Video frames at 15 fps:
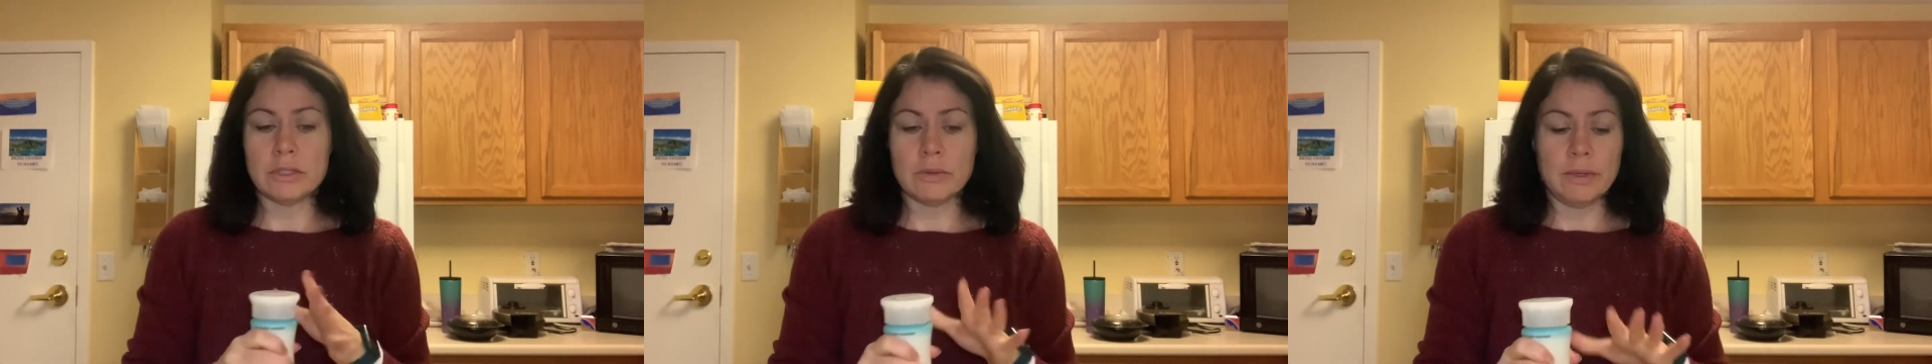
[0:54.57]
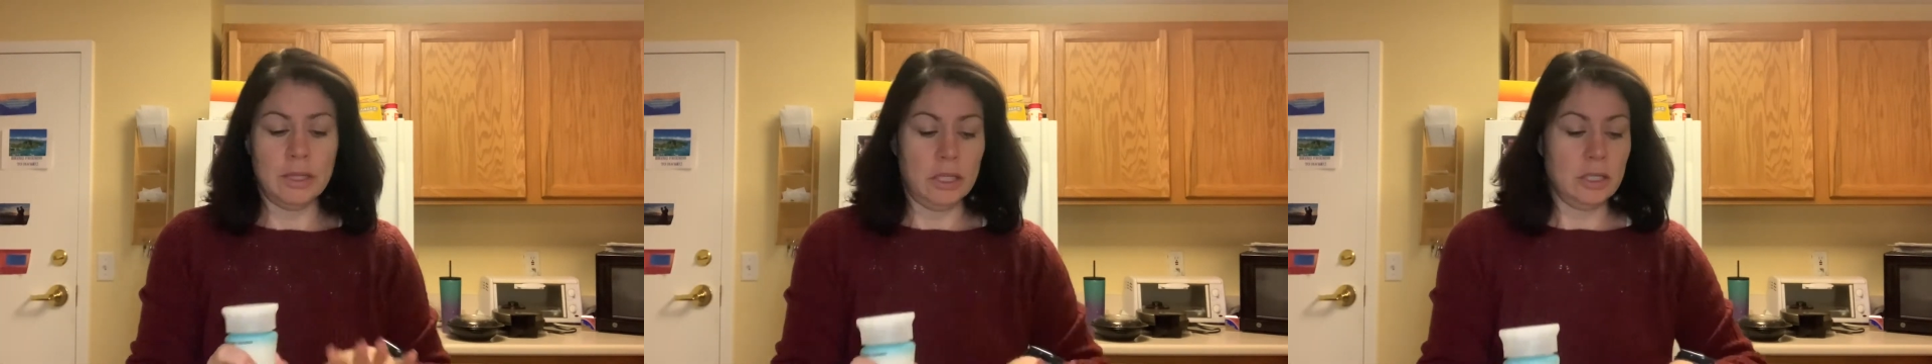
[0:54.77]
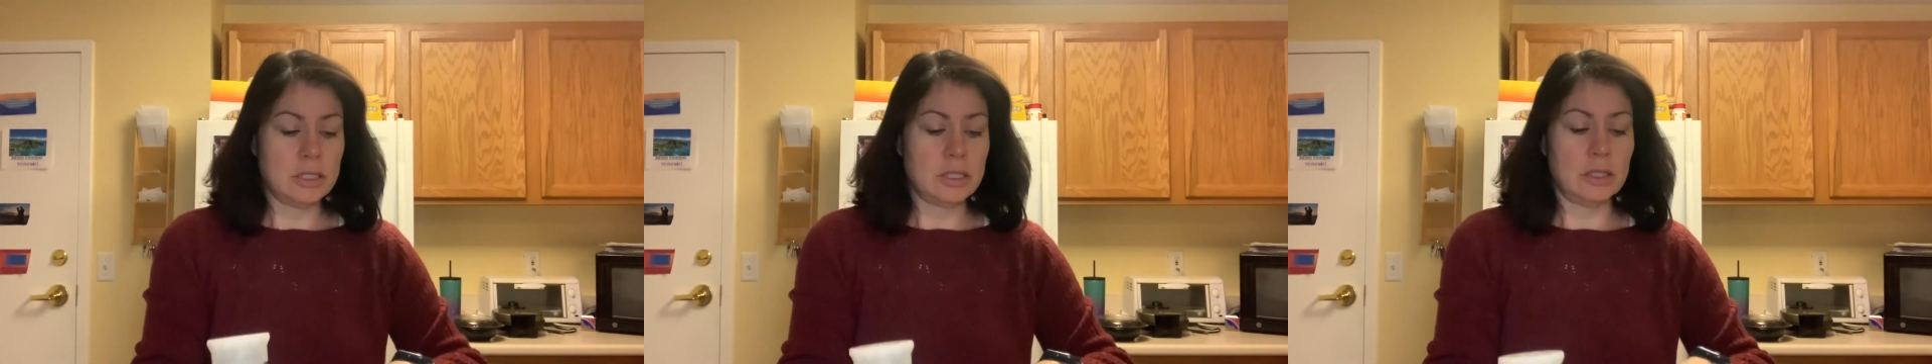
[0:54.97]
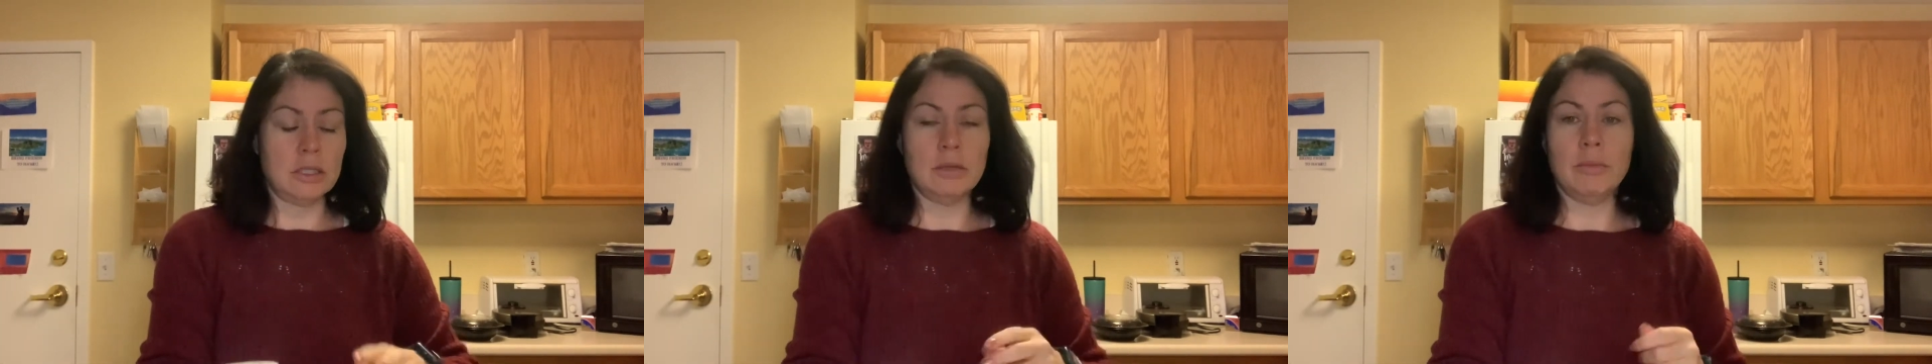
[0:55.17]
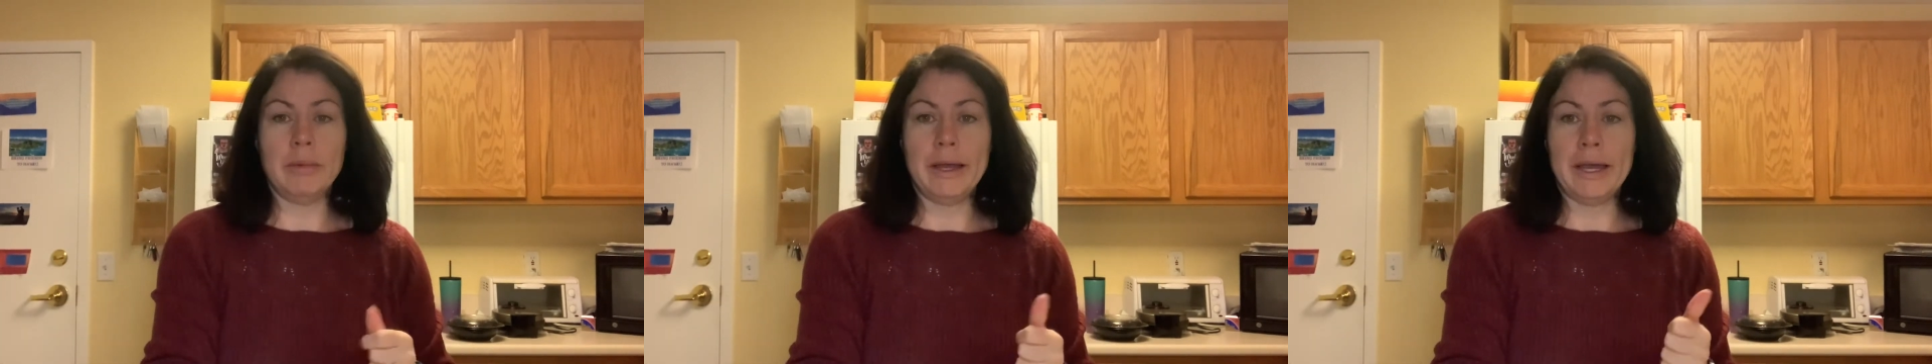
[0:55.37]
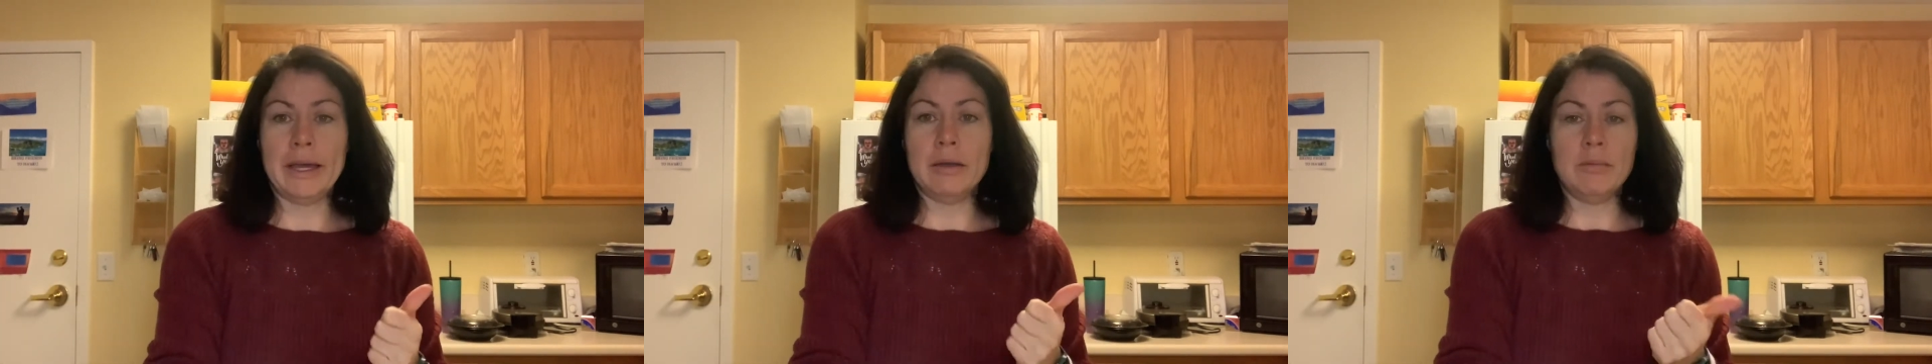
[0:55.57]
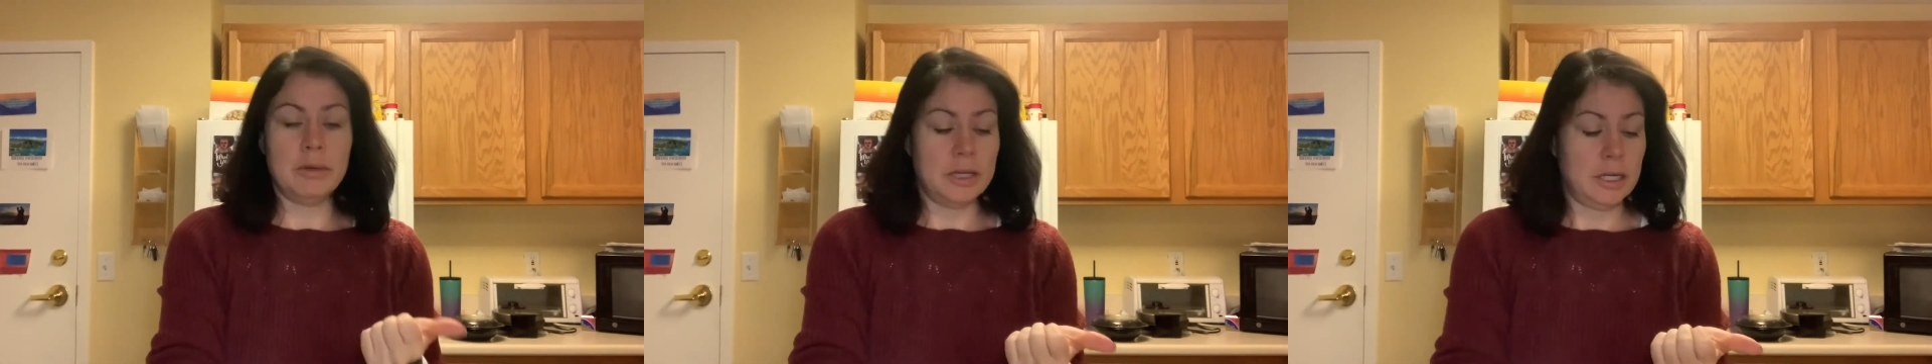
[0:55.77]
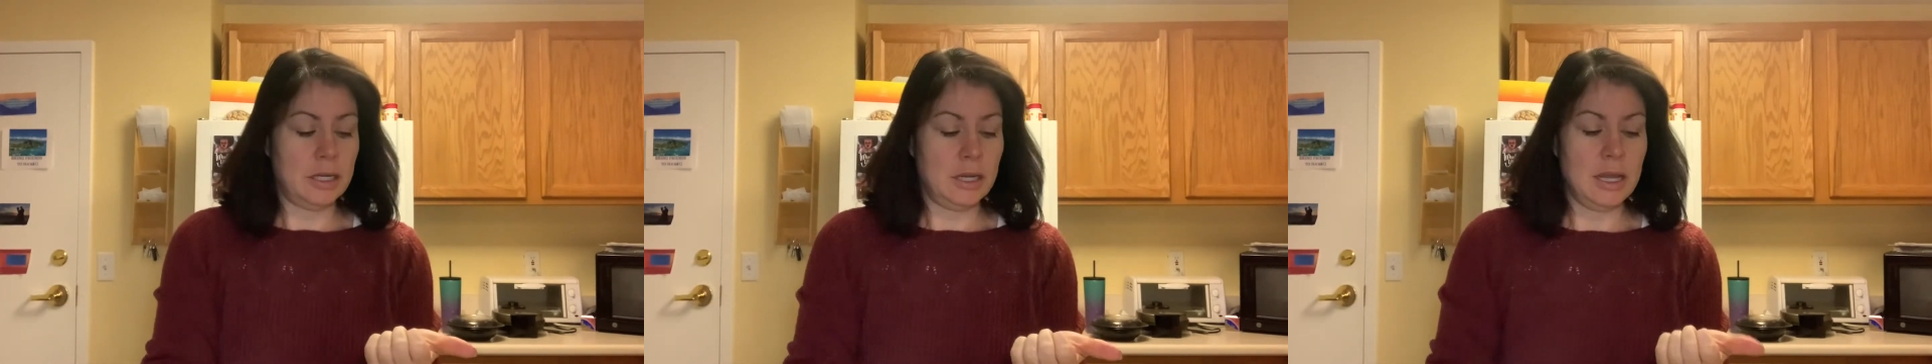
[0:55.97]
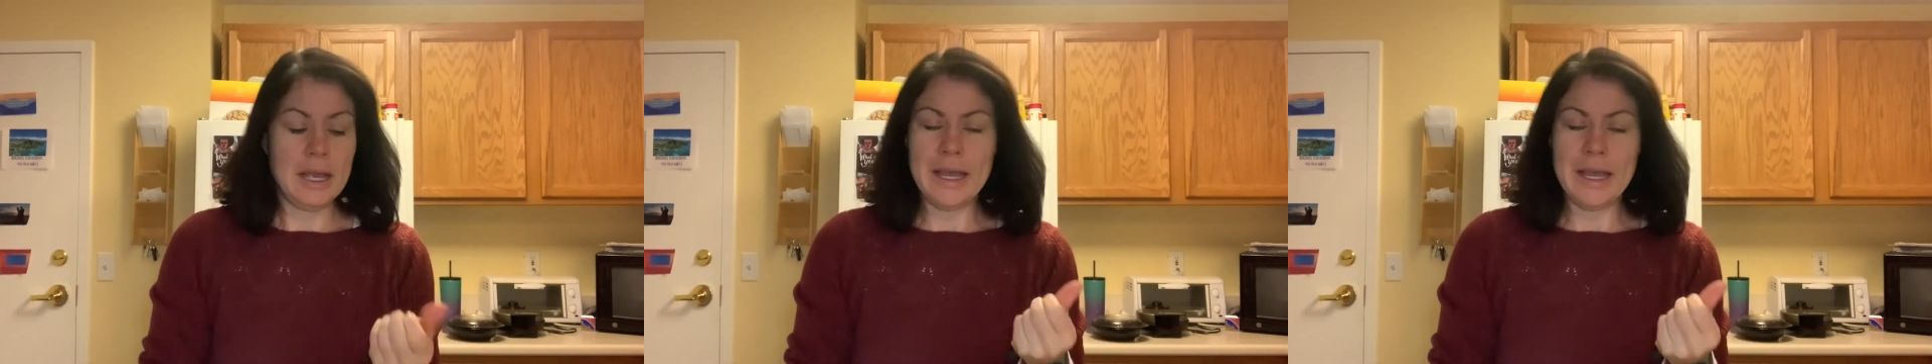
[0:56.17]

so it looks a little bad, but